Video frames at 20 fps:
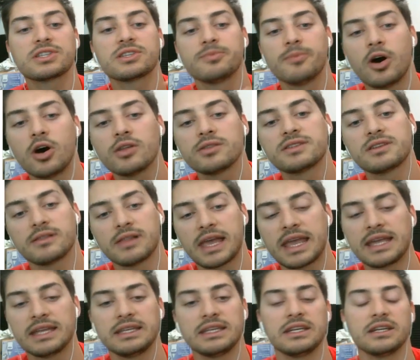a small
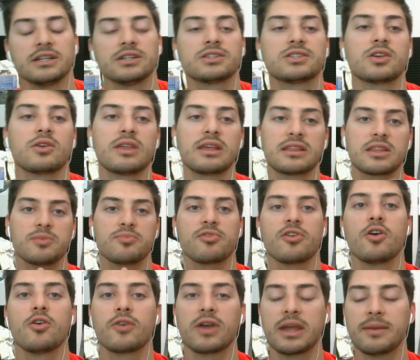delay in here so that the
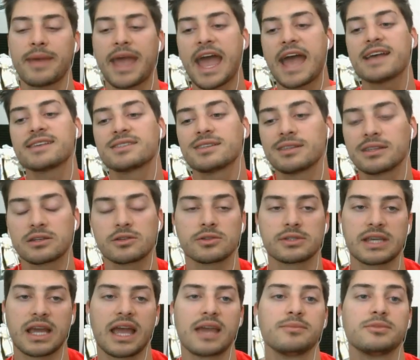program has a little
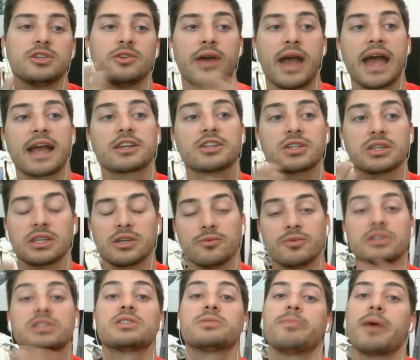time to actually
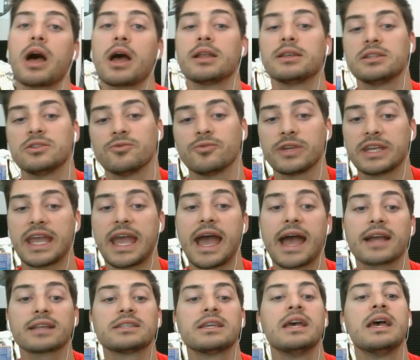respond and
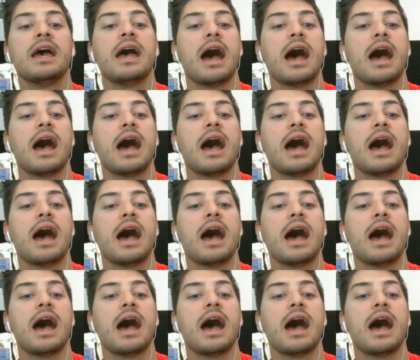react.